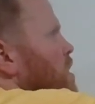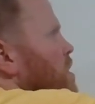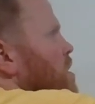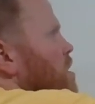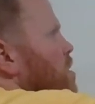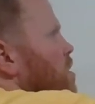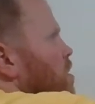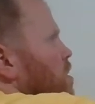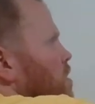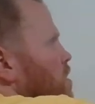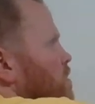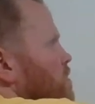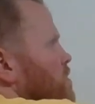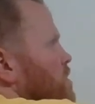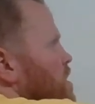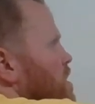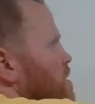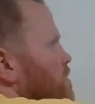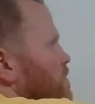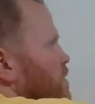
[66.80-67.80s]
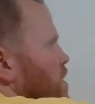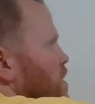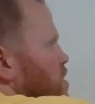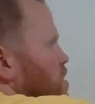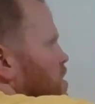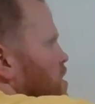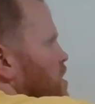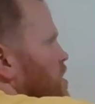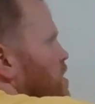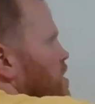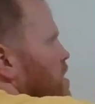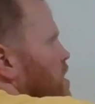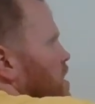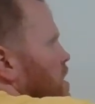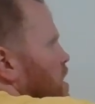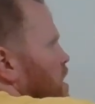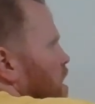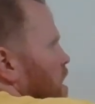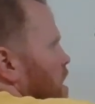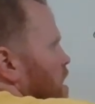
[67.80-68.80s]
the R of t function
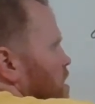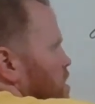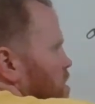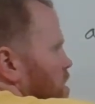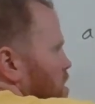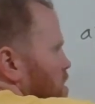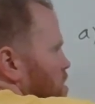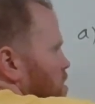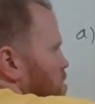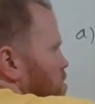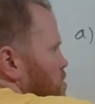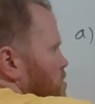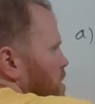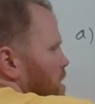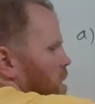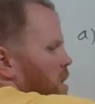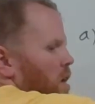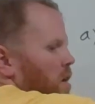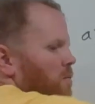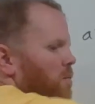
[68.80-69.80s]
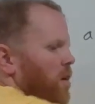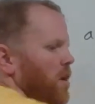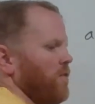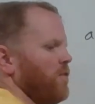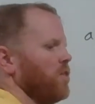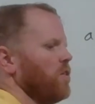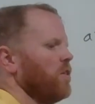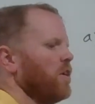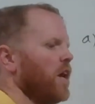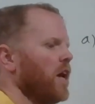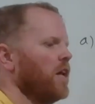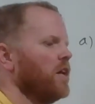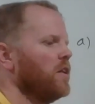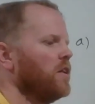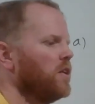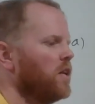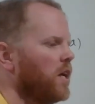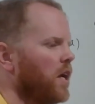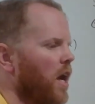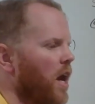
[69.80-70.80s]
and just do it, and whatever you get,
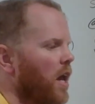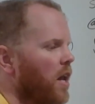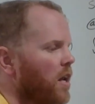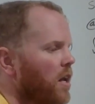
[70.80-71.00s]
you get.